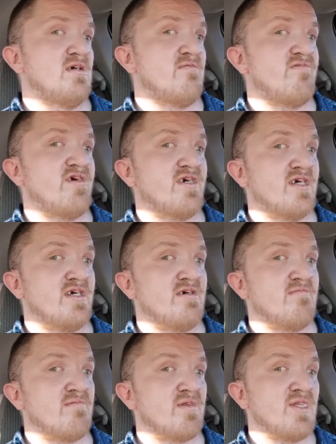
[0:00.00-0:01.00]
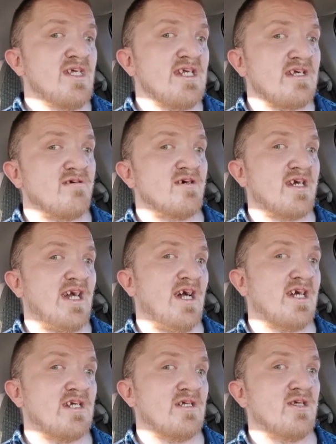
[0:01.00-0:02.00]
But this truck
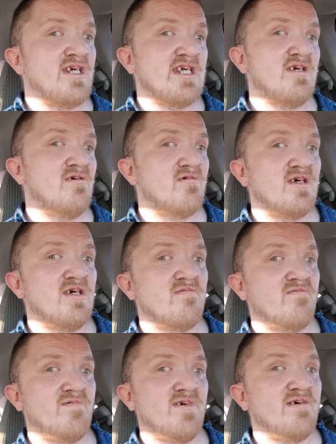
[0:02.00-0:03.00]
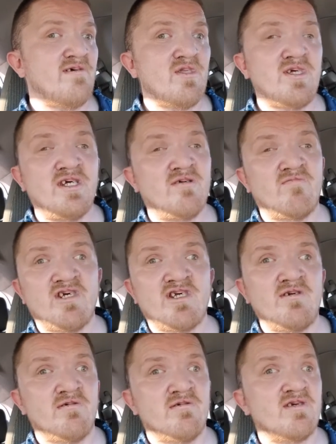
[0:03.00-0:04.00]
actually showed up very late in my
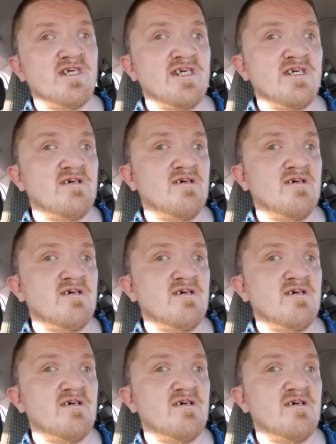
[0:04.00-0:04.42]
search.